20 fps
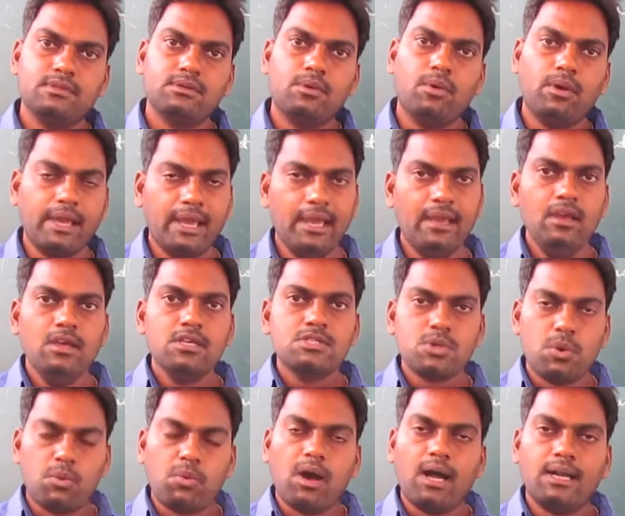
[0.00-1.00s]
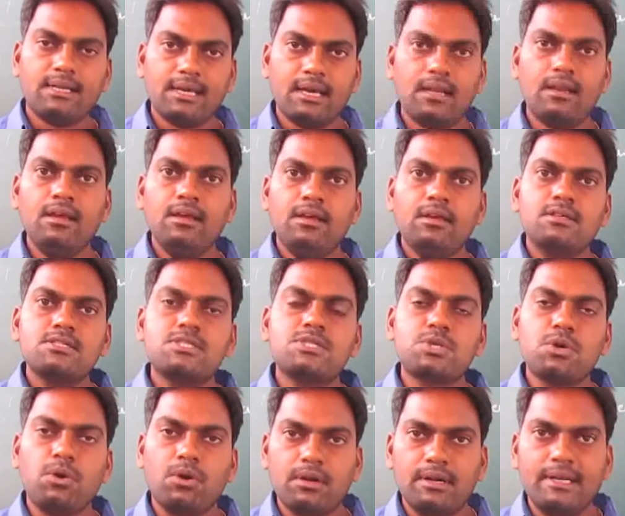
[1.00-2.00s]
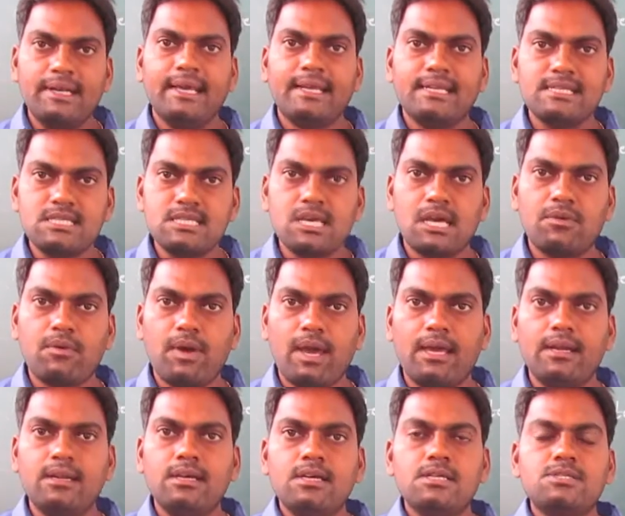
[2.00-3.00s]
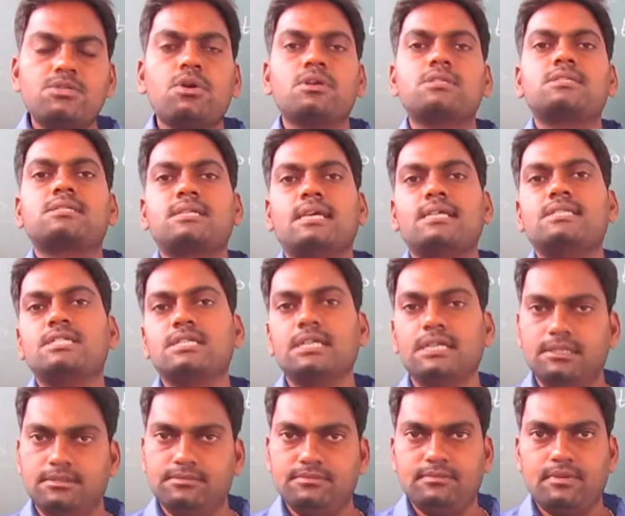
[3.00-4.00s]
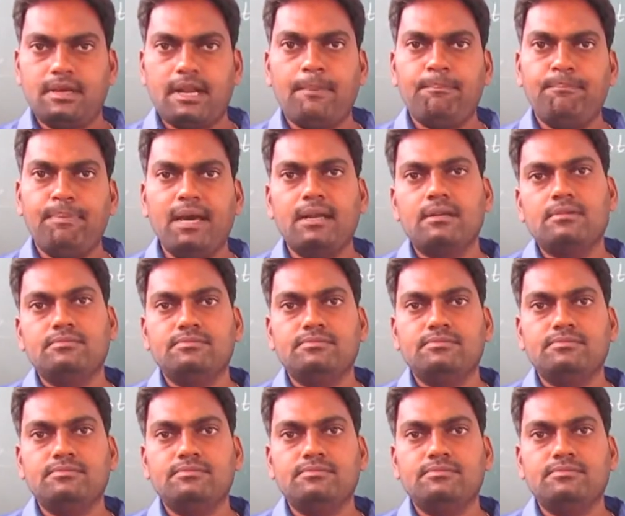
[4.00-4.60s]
Okay, so water stored in a reservoir. So stretched rubber.